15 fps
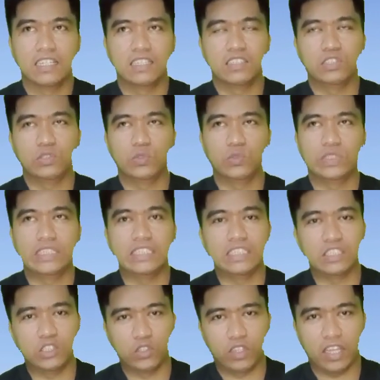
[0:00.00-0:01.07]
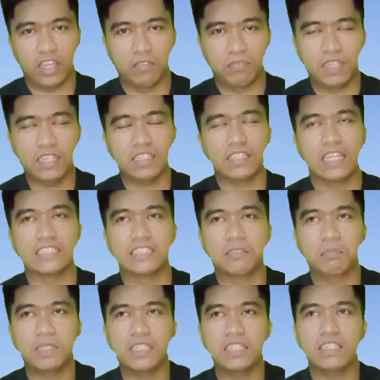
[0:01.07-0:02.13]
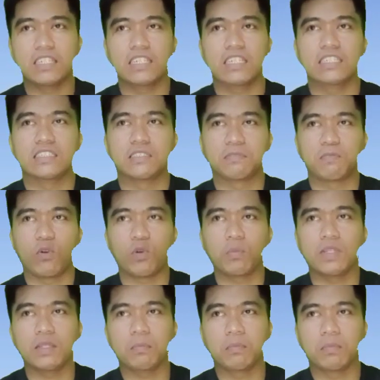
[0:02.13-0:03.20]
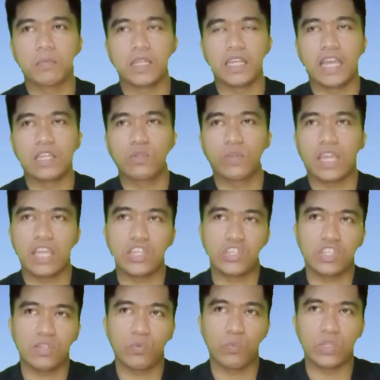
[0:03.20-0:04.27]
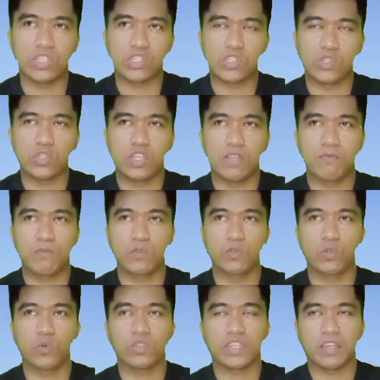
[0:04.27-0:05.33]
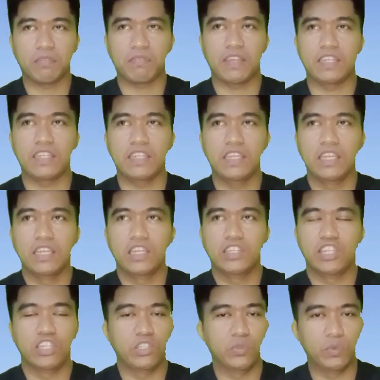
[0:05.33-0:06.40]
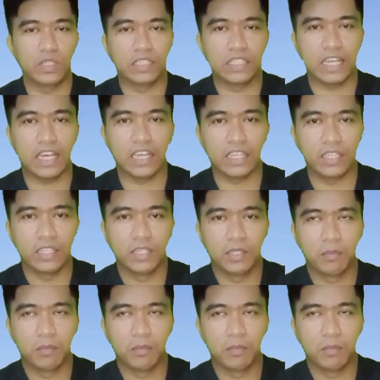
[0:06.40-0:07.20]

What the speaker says: you need in your life. That doesn't mean it's formal education, which if you don't have any then you will die,